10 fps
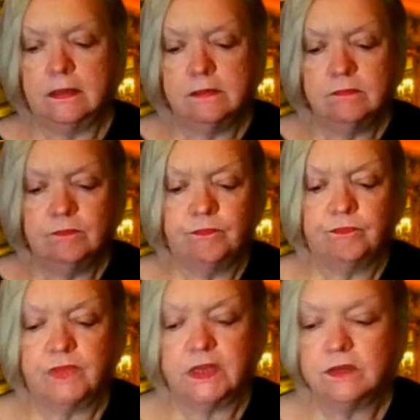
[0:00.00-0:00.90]
Um,
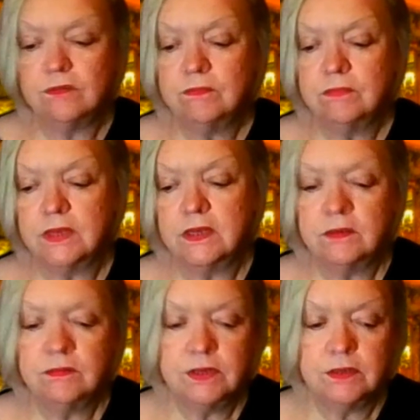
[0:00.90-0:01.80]
they don't.
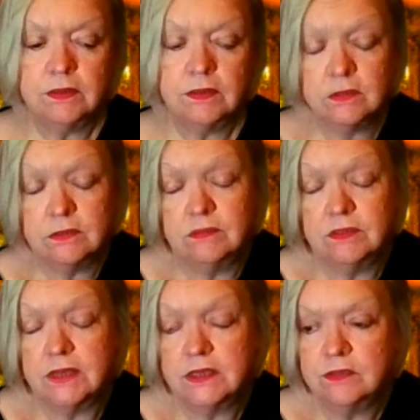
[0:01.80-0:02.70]
They don't do it.
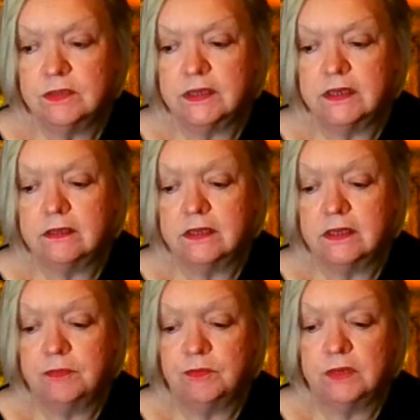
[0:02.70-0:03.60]
Do they do it
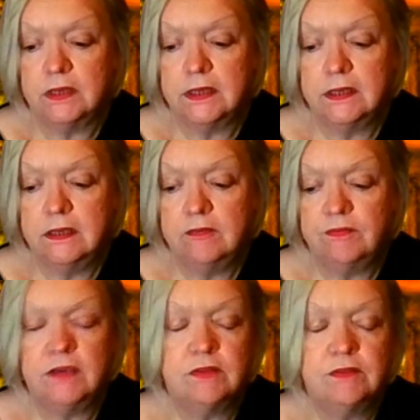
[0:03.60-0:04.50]
deliberately?
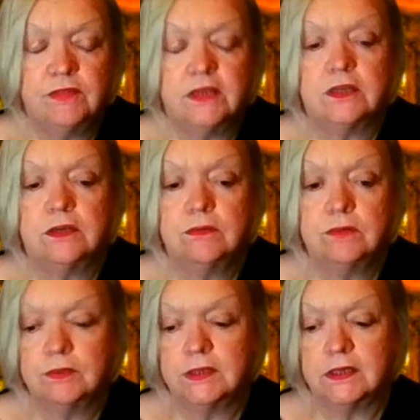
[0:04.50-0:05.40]
If even if they
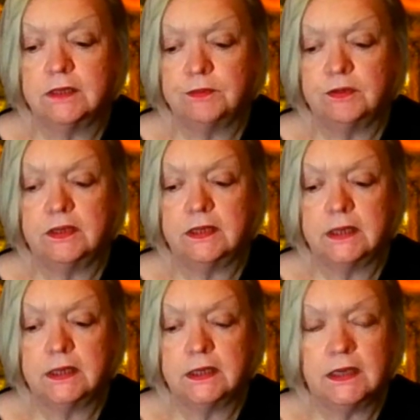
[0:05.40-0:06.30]
don't do it
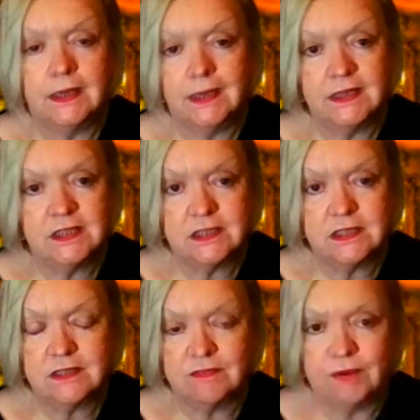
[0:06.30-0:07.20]
deliberately, it,
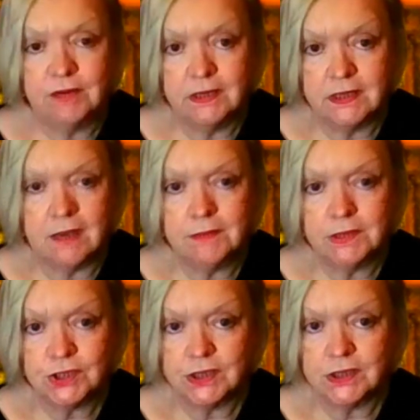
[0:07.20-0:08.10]
it's very
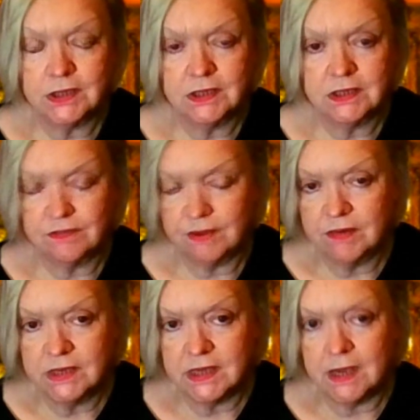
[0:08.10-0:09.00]
damaging. It's a
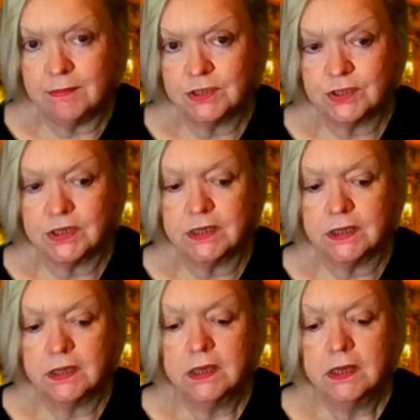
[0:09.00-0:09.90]
very
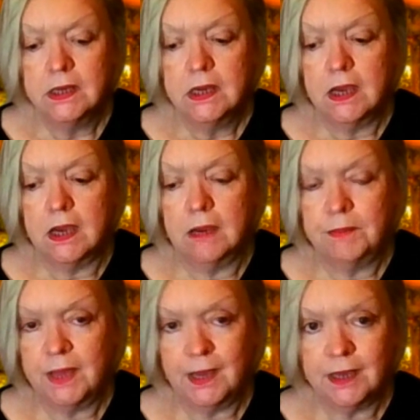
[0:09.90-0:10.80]
damaging
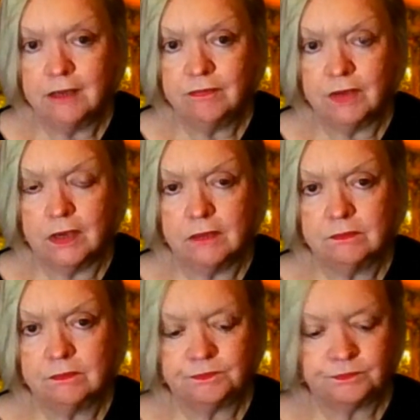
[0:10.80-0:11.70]
uh, behavior.